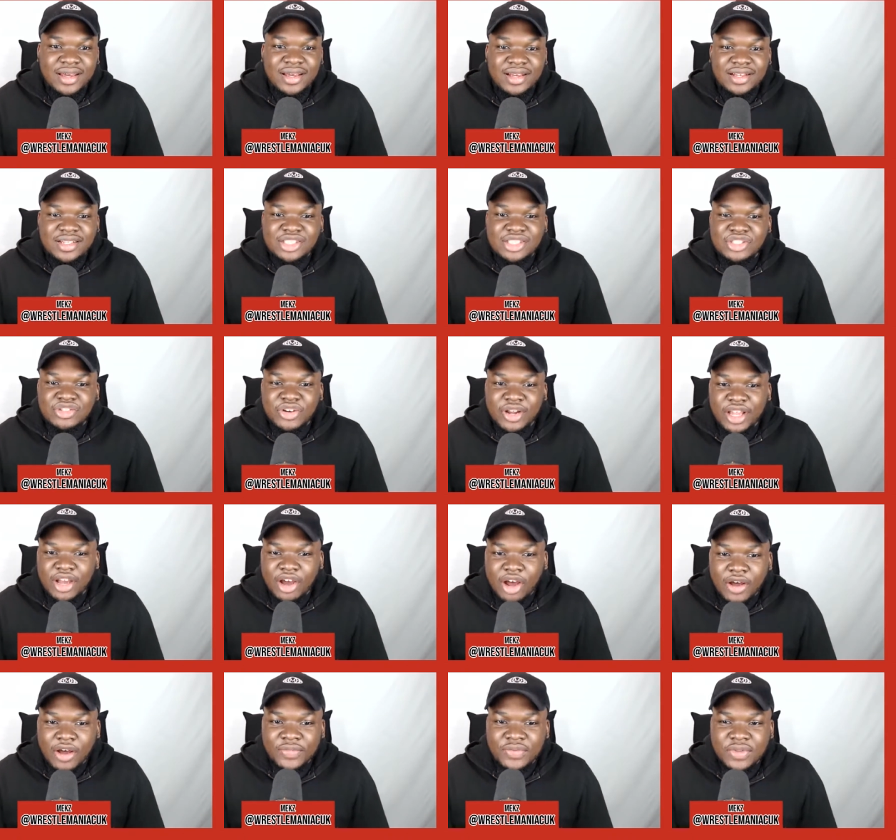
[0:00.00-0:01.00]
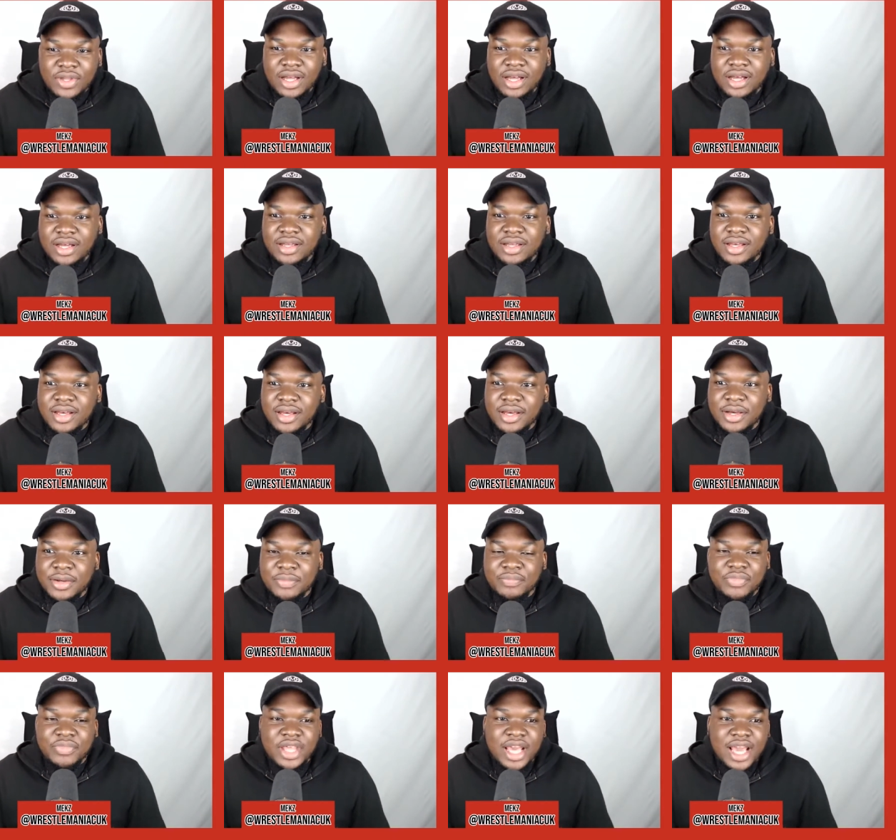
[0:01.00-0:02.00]
straight after
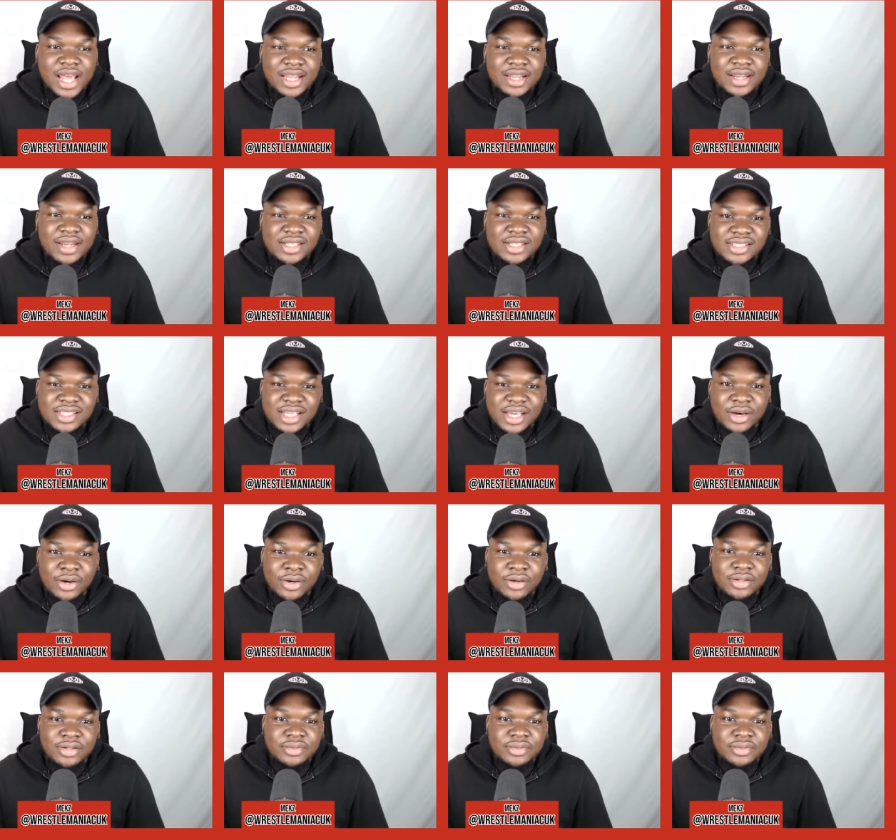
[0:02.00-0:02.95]
Hell in a Cell.